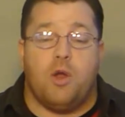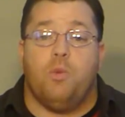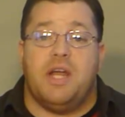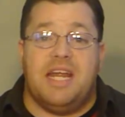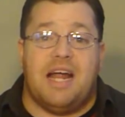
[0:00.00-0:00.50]

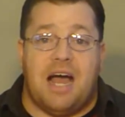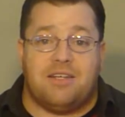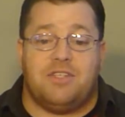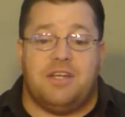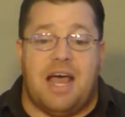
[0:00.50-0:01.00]
and when it
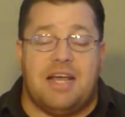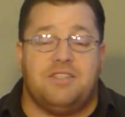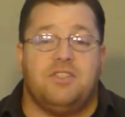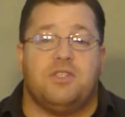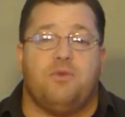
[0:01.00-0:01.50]

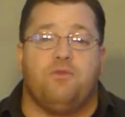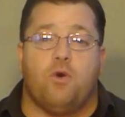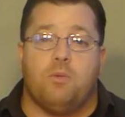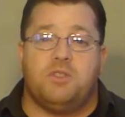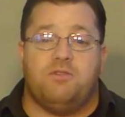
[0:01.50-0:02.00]
oxidizes, it
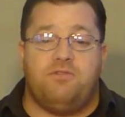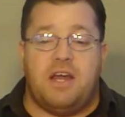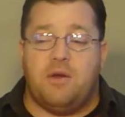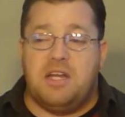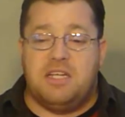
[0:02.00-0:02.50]
forms a
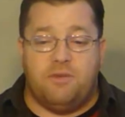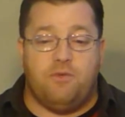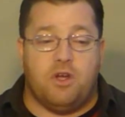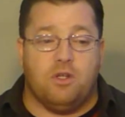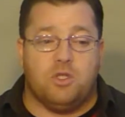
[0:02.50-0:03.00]
very
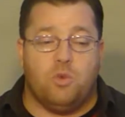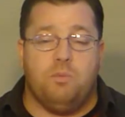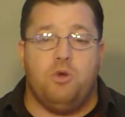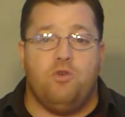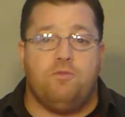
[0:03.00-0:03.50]
difficult to
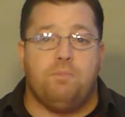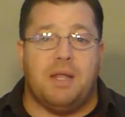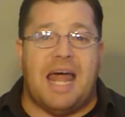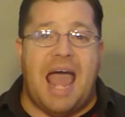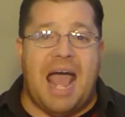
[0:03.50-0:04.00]
remove
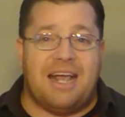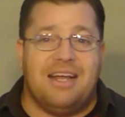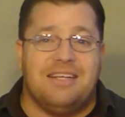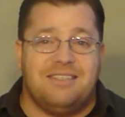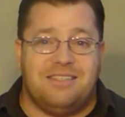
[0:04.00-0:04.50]

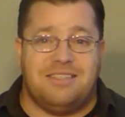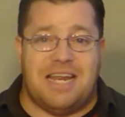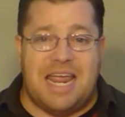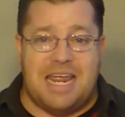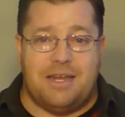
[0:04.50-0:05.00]
black
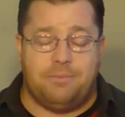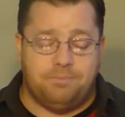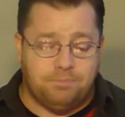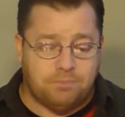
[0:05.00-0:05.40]
stain.